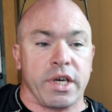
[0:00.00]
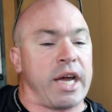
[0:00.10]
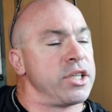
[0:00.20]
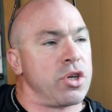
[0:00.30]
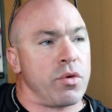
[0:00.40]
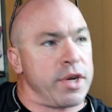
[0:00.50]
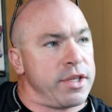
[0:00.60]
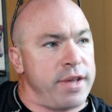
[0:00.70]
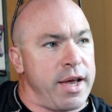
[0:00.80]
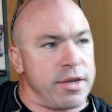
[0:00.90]
The guy's
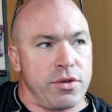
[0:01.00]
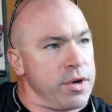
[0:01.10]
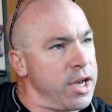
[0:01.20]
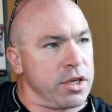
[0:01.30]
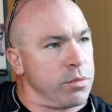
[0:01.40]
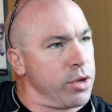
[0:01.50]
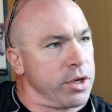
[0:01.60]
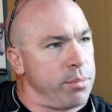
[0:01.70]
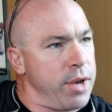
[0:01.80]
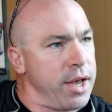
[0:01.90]
already dead. You're not going to
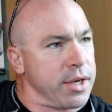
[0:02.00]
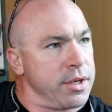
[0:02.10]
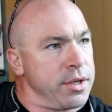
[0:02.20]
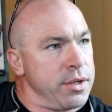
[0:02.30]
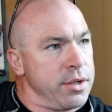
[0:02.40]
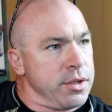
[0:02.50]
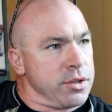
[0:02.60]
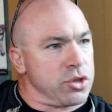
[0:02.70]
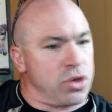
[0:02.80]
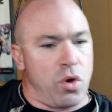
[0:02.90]
bring him back.
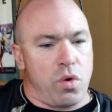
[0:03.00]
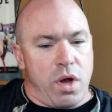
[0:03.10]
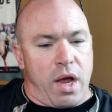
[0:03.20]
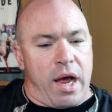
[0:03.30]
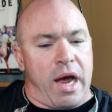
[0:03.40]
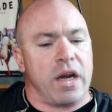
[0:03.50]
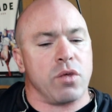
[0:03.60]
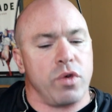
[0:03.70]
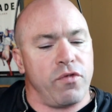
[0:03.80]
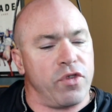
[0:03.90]
So how
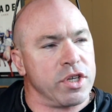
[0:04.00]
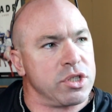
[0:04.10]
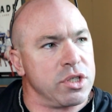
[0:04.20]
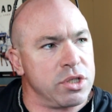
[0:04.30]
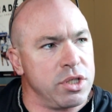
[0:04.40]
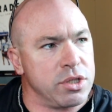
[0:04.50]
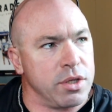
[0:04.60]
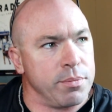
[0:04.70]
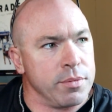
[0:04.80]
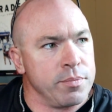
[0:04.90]
do we fix the system?